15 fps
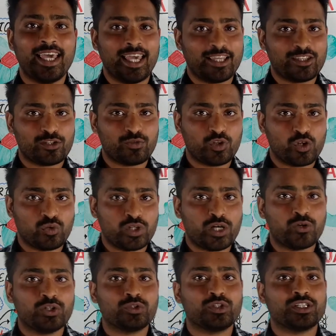In this video, we are
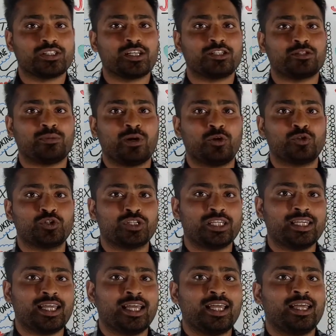going to discuss about
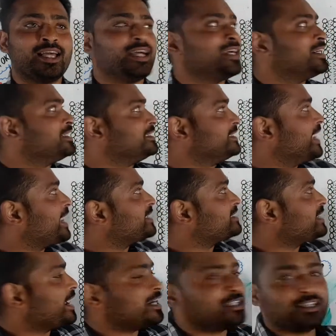the
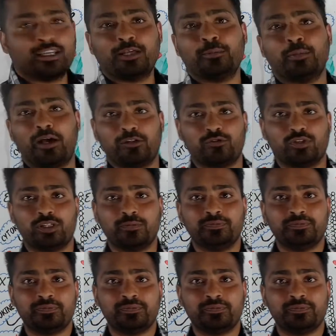JAK-STAT pathway.